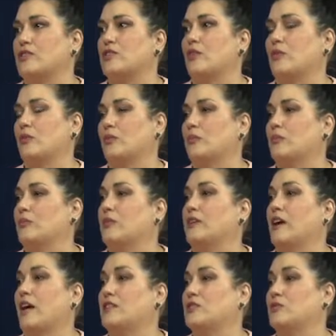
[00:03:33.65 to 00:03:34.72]
So
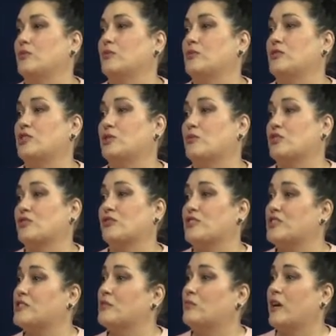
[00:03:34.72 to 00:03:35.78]
I do Jewish
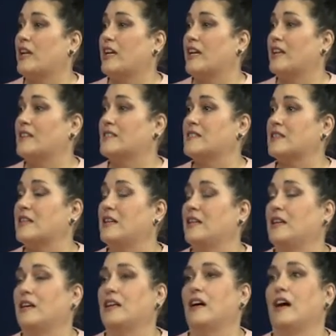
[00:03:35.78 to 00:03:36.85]
Christian weddings,
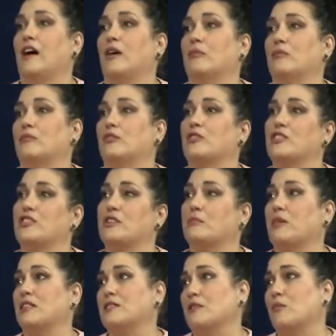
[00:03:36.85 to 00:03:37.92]
Christian
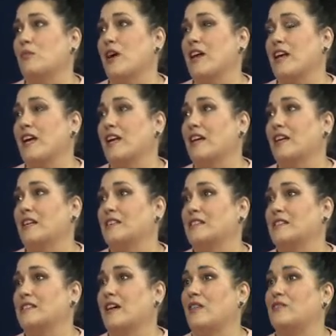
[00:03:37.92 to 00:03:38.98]
Muslim
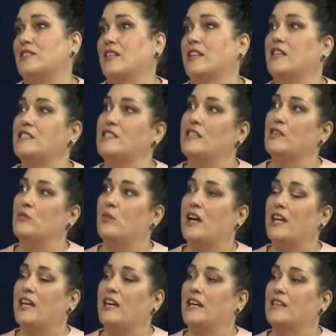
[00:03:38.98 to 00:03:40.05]
weddings, I've done Indian
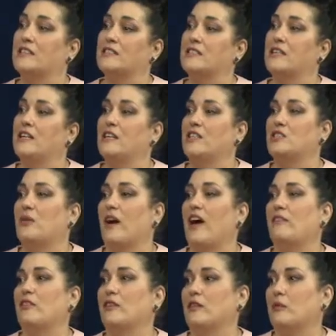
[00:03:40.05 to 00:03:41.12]
weddings. So I
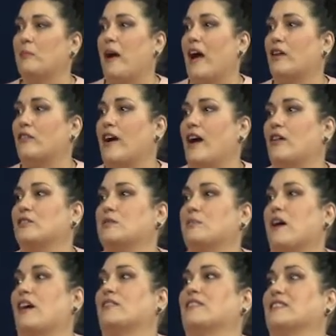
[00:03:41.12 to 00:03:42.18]
have a little background
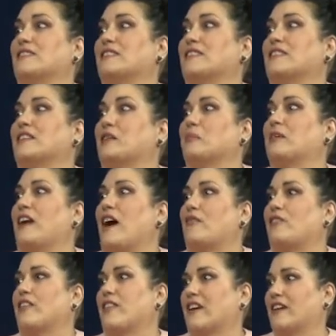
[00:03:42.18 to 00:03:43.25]
about a little bit of
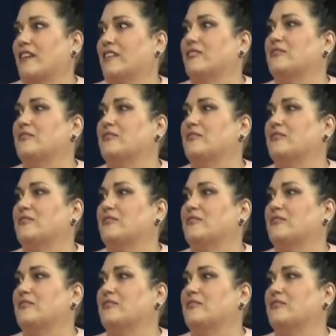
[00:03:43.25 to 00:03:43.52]
everything.